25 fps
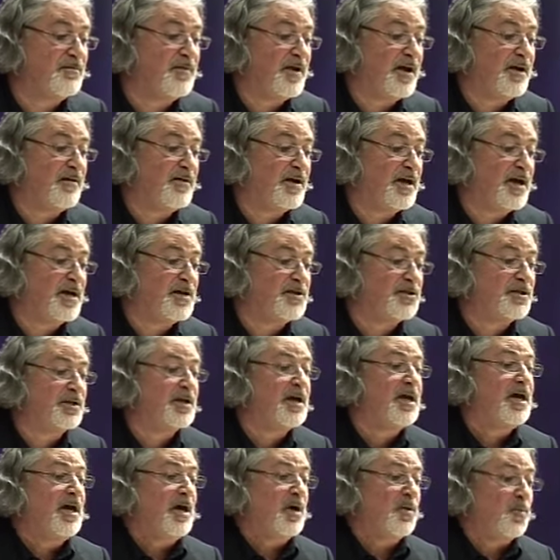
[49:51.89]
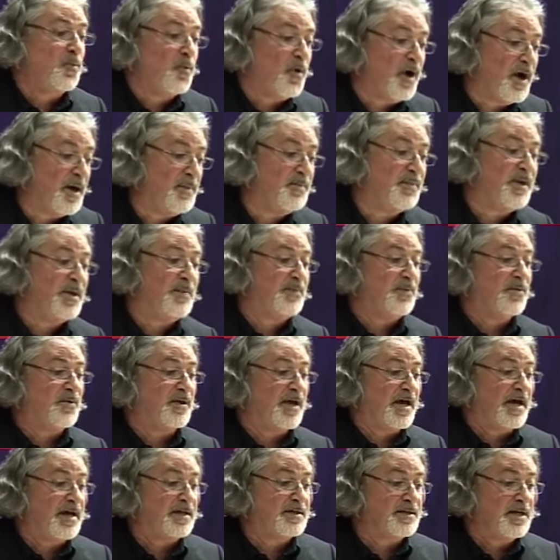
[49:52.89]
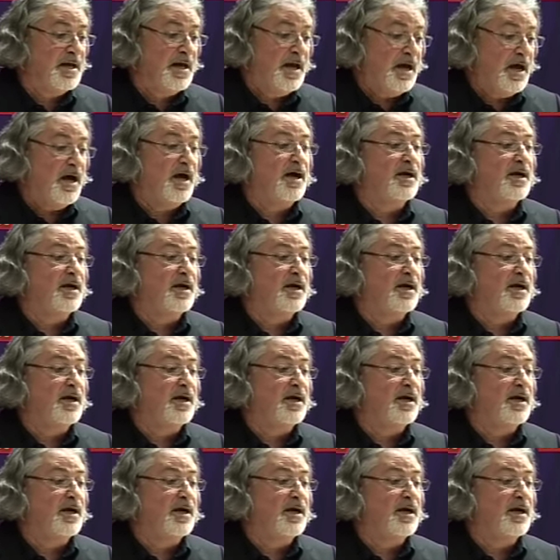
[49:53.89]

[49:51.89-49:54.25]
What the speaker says: variation in why people get,